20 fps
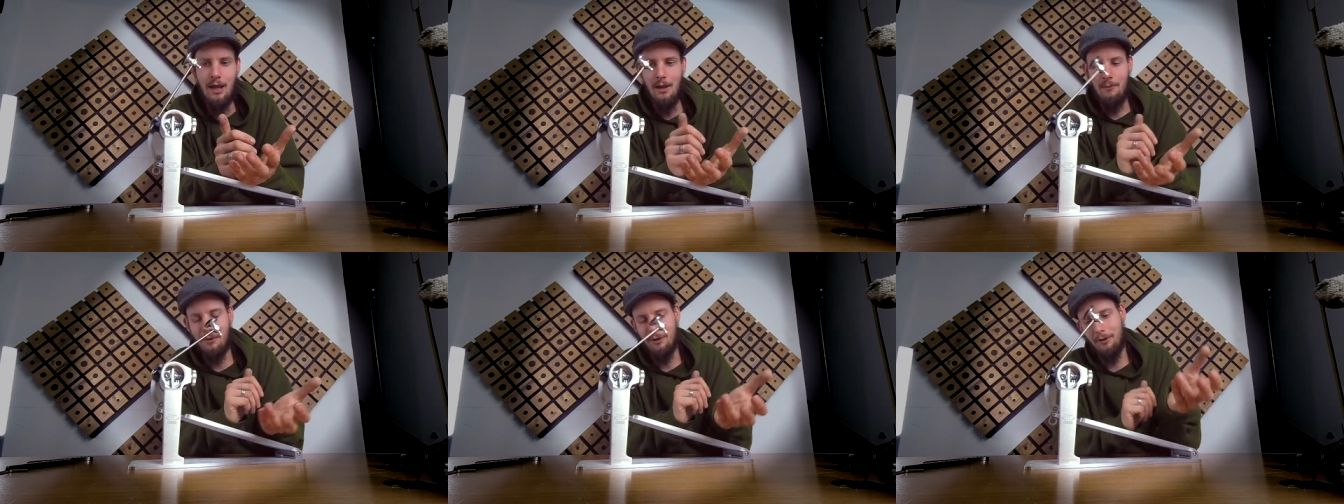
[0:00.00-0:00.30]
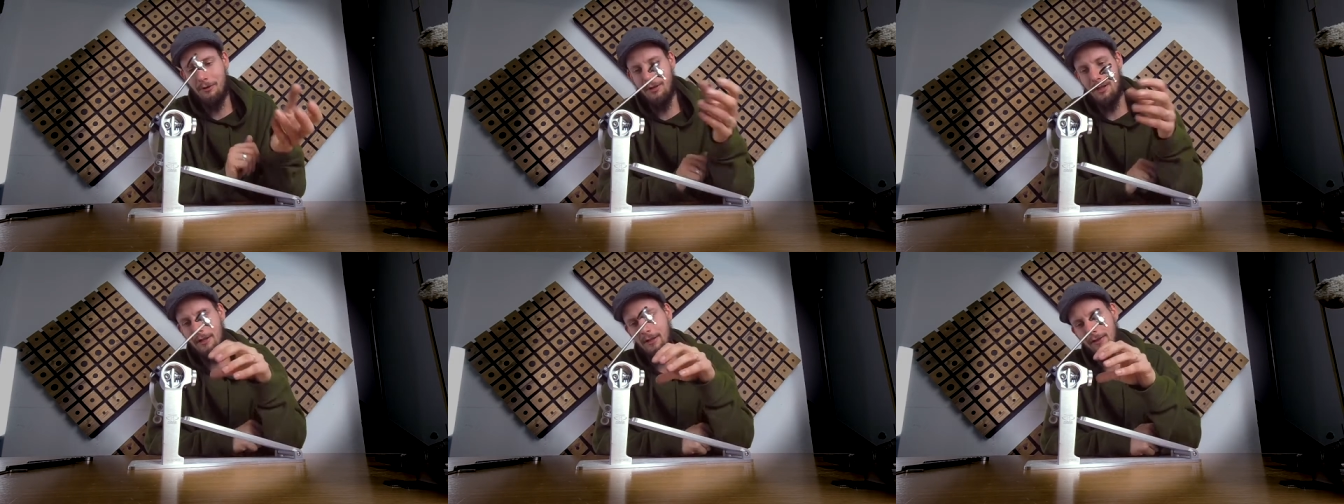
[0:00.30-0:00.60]
But
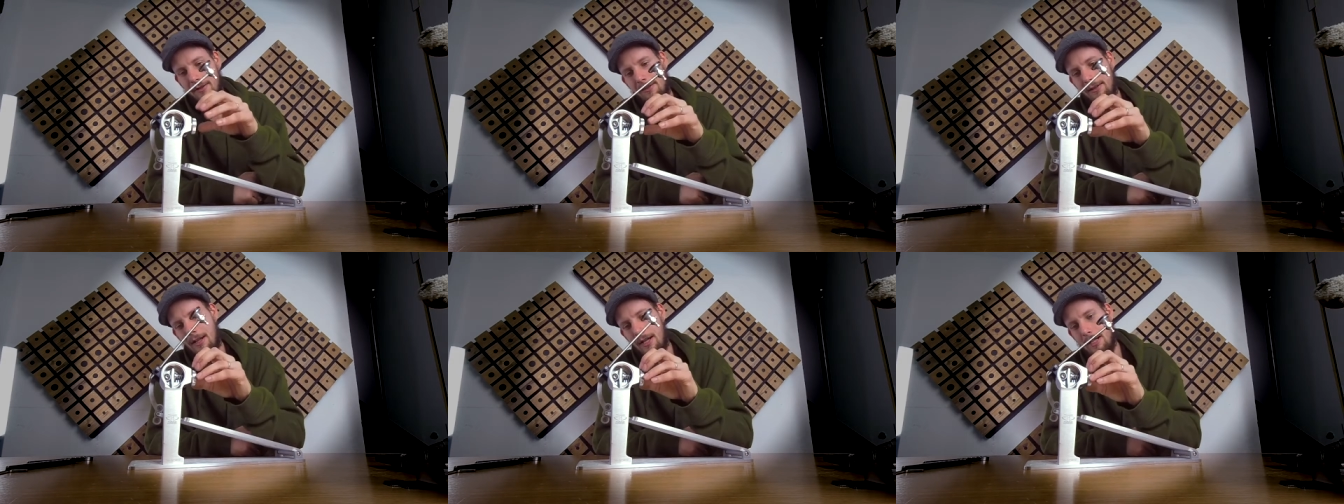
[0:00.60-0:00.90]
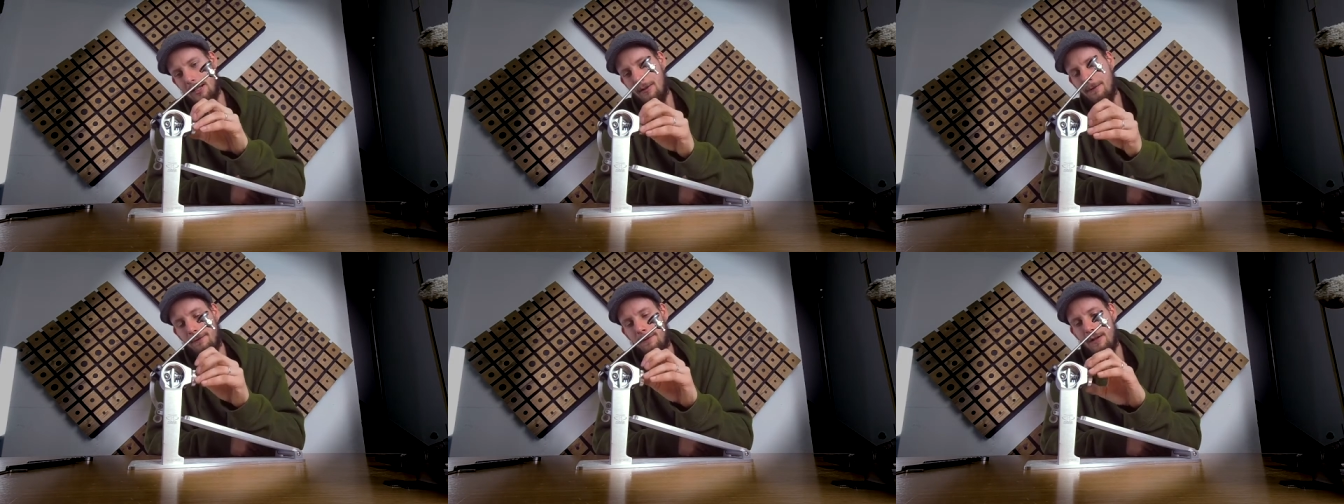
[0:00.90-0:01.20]
on the other
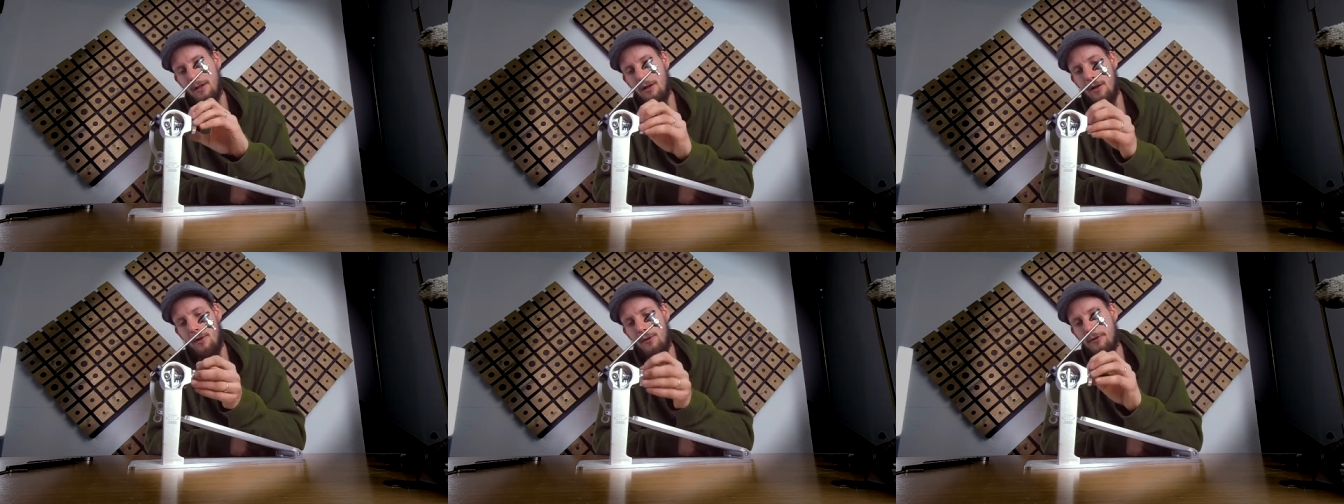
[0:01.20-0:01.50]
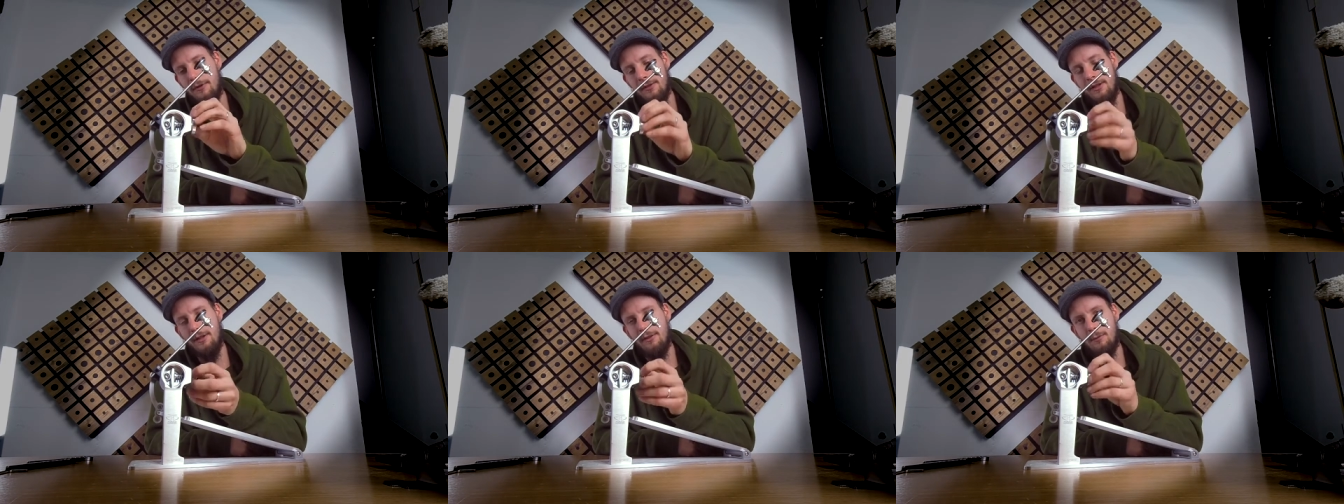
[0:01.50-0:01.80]
side, if you
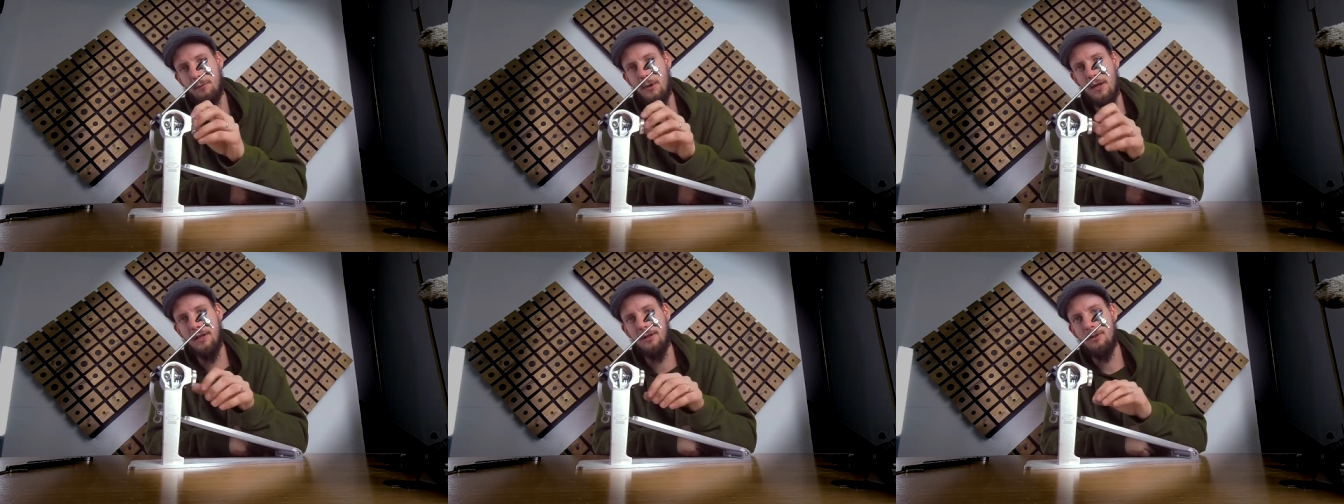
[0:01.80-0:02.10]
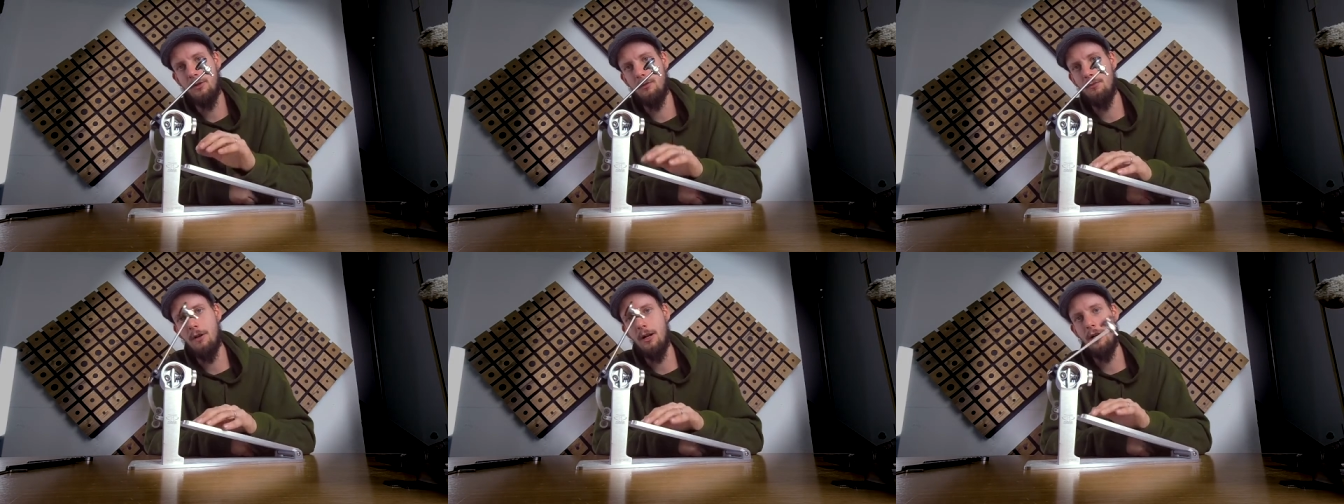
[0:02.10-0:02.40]
loosen the spring
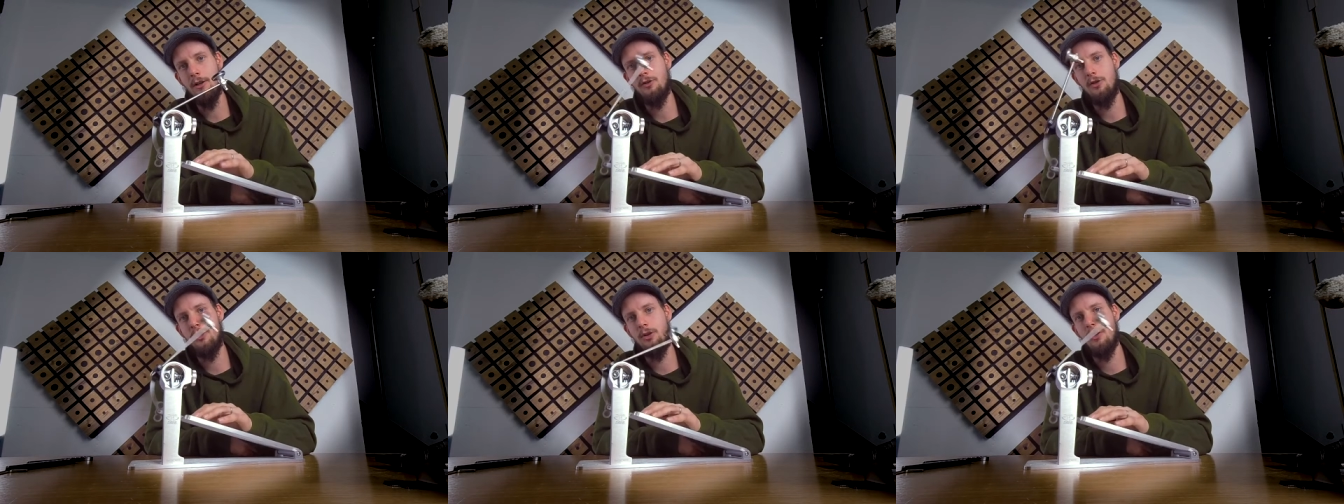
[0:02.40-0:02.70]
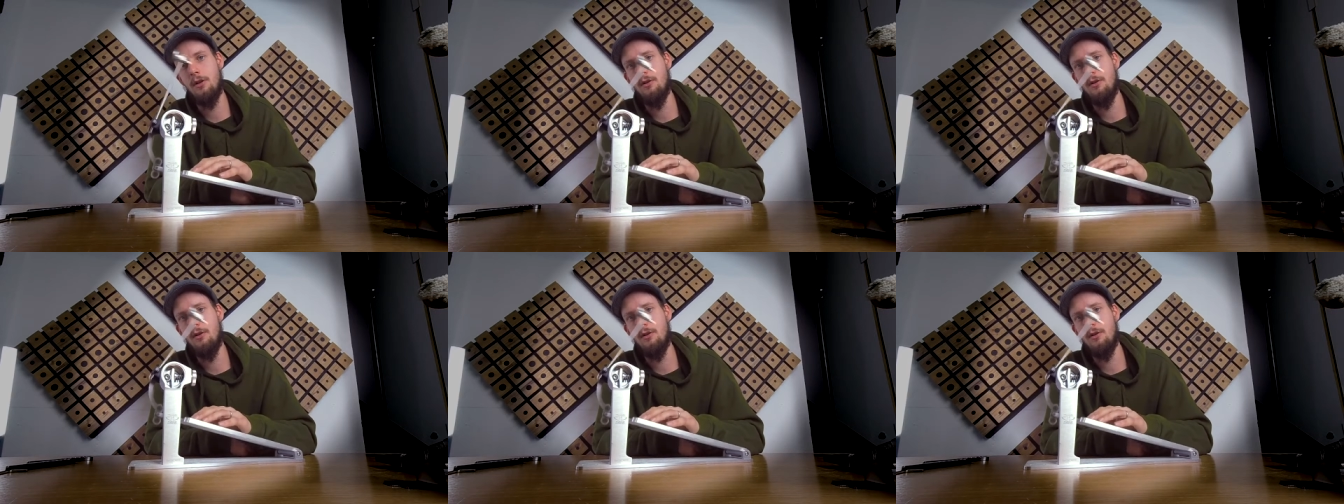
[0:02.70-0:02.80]
too much,